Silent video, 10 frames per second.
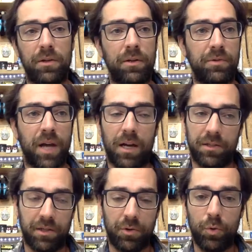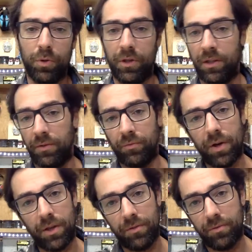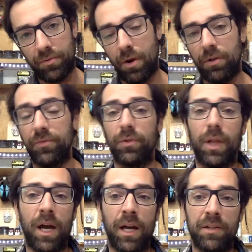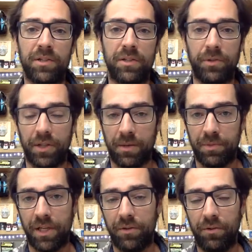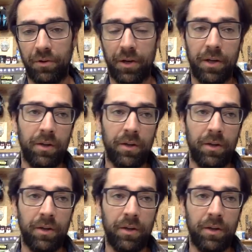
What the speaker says: toxic coolant, and then run it through all of your lines until it comes out your